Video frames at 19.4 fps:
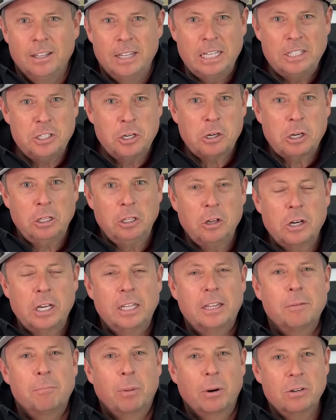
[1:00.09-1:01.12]
They took a look
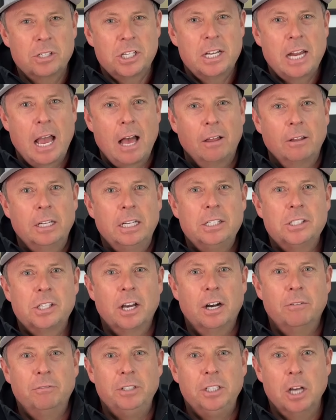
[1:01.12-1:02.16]
at the personalities
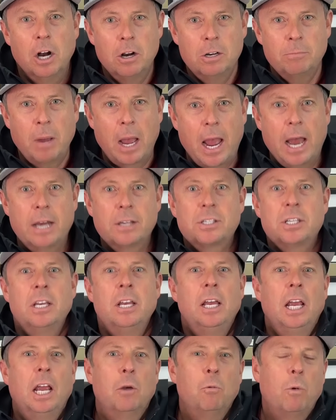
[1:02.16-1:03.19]
of young bass
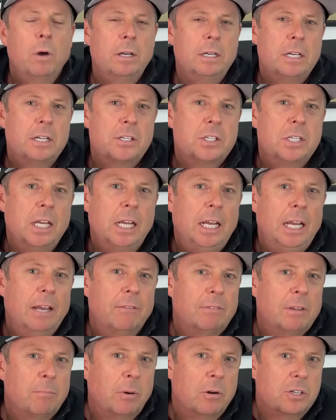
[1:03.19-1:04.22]
and wanted to see
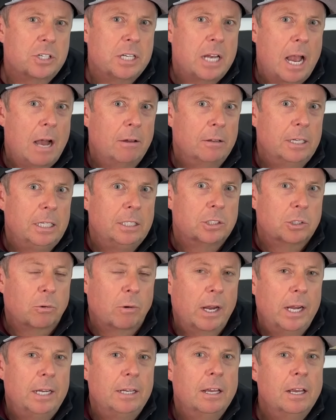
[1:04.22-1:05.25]
if the personality
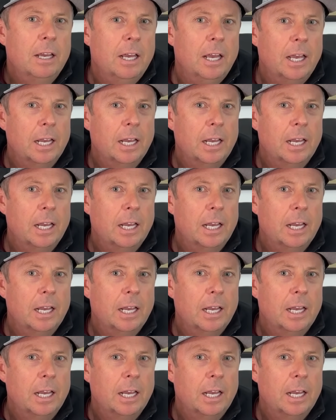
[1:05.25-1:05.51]
trait